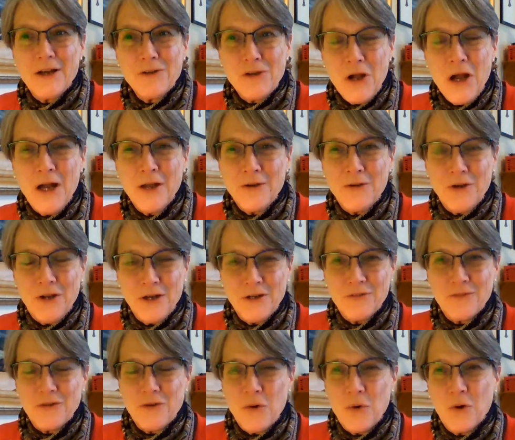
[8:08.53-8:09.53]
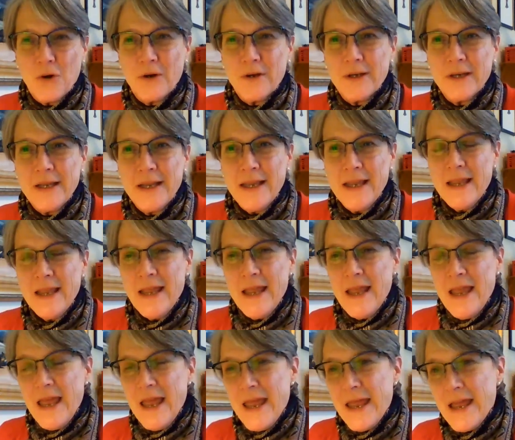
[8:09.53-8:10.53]
O'Connor onto the court.
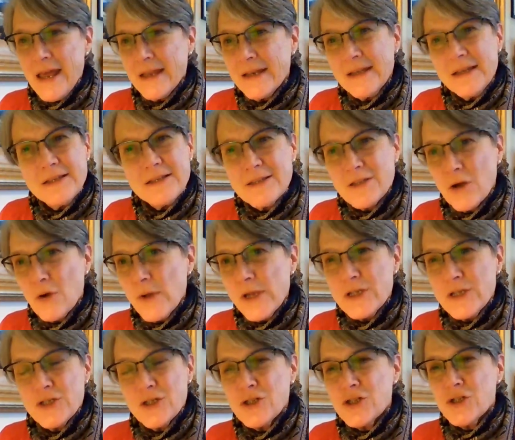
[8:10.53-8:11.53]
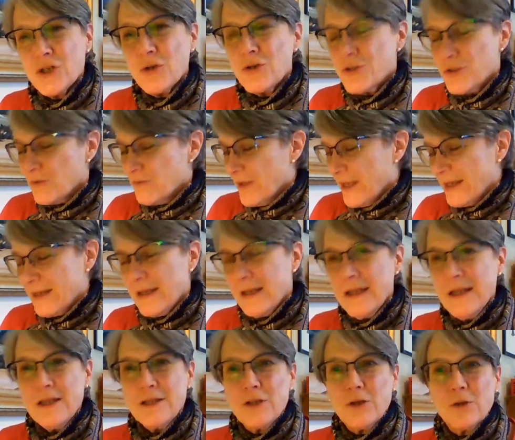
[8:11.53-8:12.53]
And so it just shows you that,
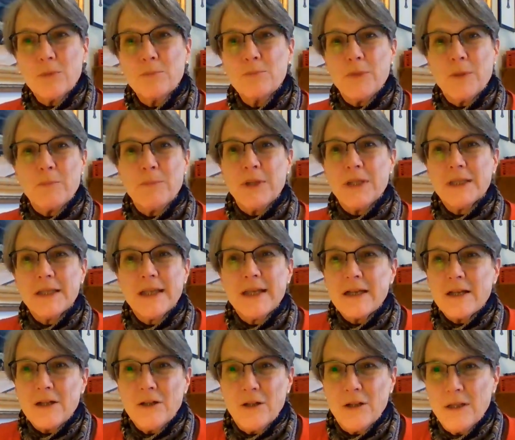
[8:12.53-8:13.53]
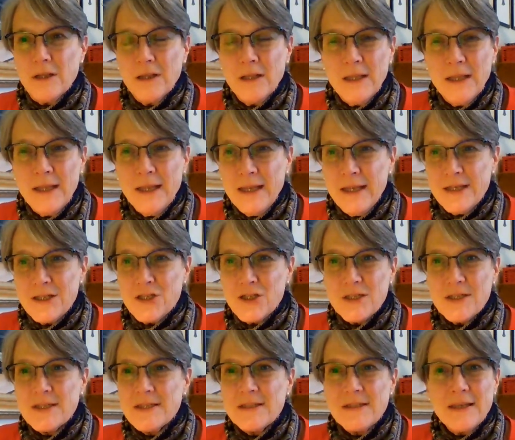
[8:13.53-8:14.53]
the political
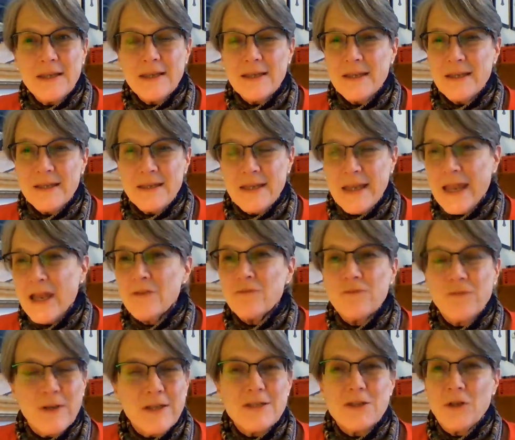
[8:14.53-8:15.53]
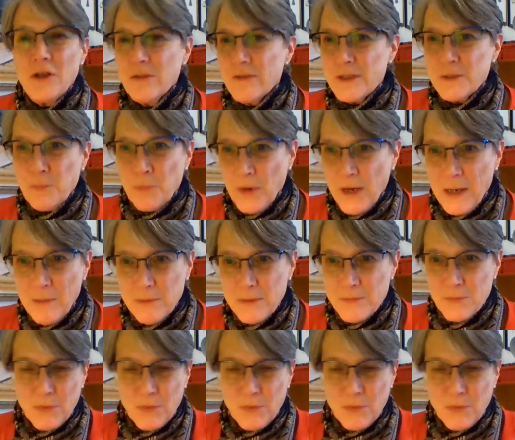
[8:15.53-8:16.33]
just can't fix all these problems.